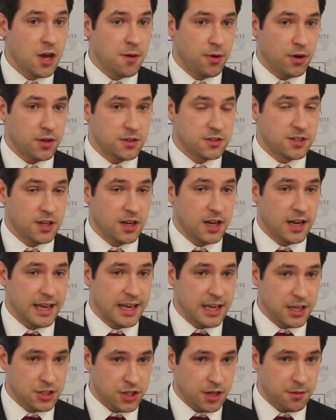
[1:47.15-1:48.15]

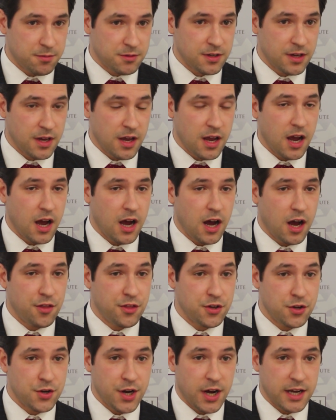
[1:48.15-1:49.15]
but Egypt,
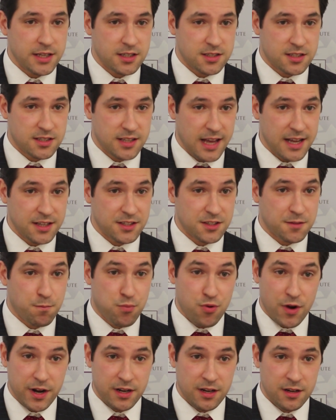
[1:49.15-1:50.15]
the United States,
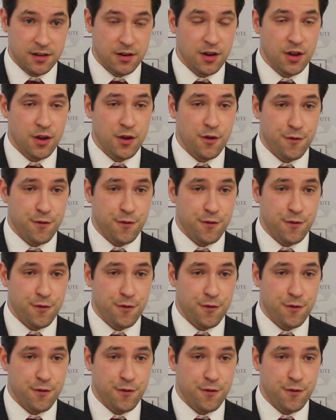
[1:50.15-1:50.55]
Britain,